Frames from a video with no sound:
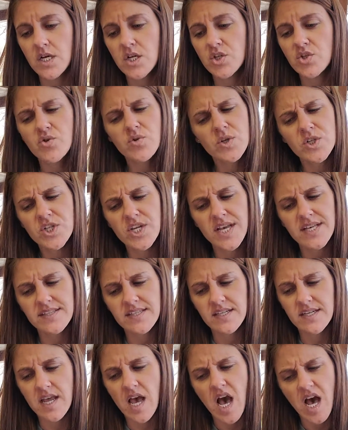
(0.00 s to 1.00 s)
George has
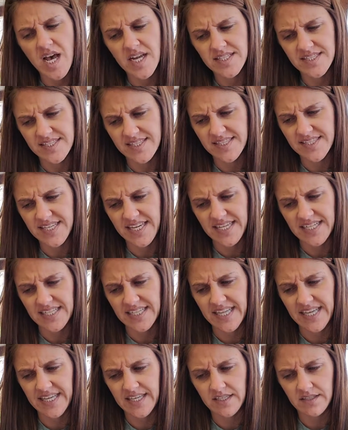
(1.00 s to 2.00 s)
an odd scent,
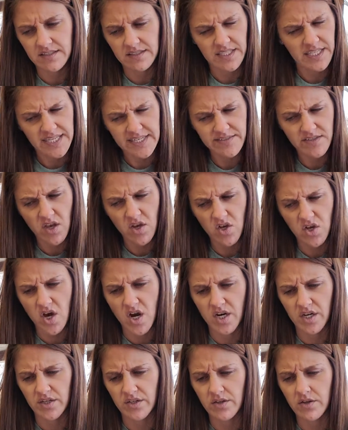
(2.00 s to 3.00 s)
like he's on
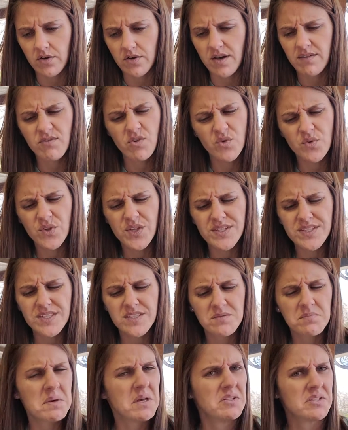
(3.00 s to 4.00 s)
guard. I've only
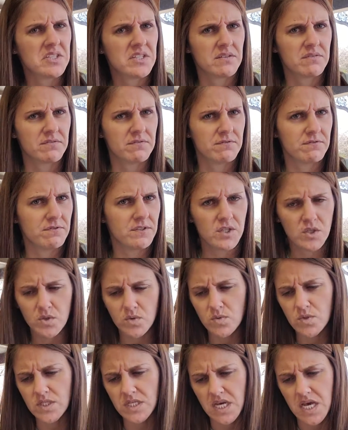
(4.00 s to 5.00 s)
smelled it a few
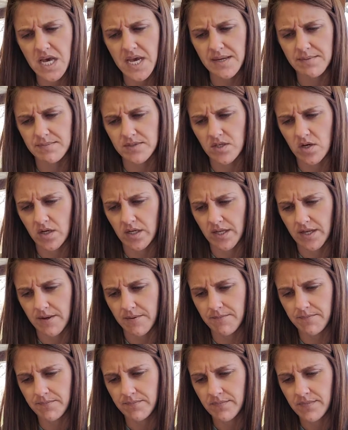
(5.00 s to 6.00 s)
times on
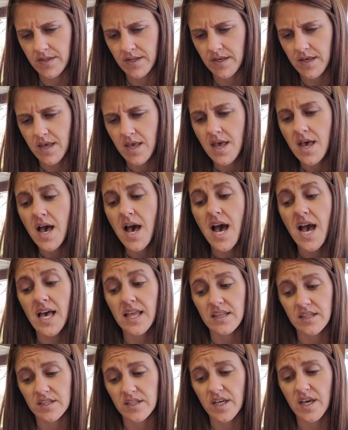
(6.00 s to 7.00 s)
him. I
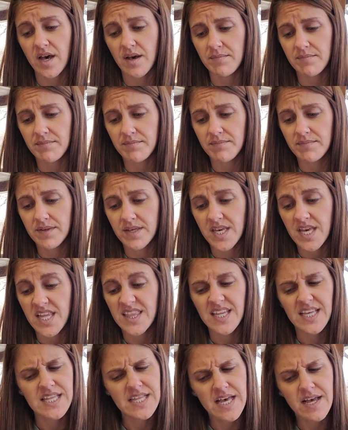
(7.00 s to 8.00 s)
look up.
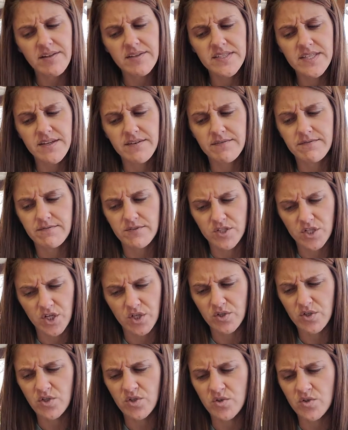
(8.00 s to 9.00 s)
The clouds have
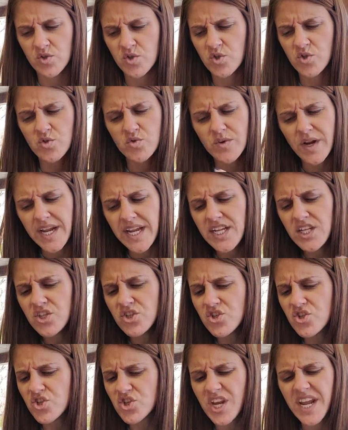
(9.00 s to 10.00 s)
turned strange
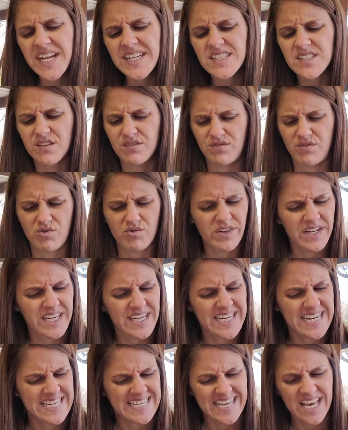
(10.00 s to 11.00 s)
shades of green
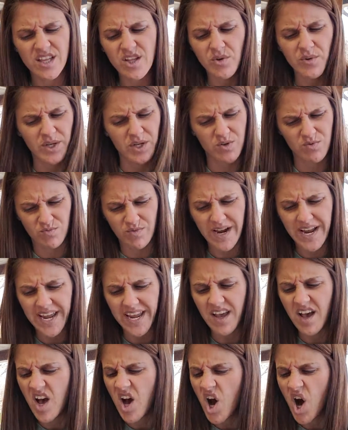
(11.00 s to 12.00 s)
and yellow and
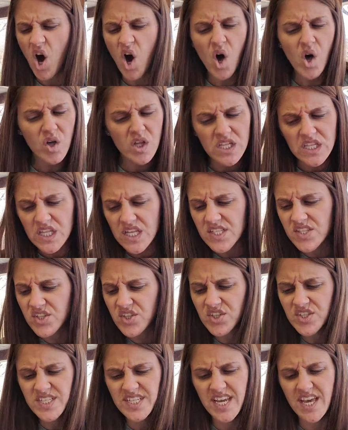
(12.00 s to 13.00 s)
gray, all
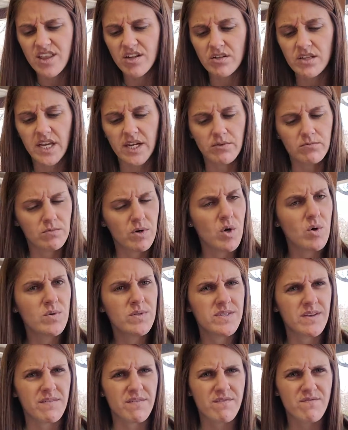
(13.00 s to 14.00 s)
clustered together like rows
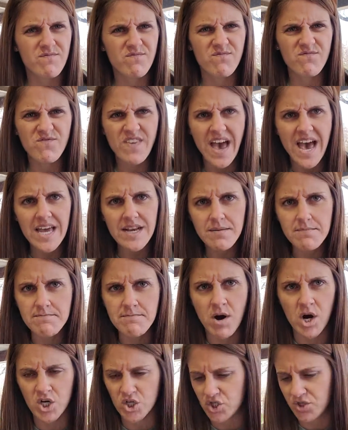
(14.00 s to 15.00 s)
of fat
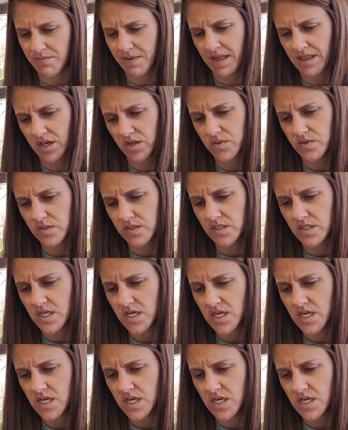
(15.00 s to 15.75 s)
marshmallows.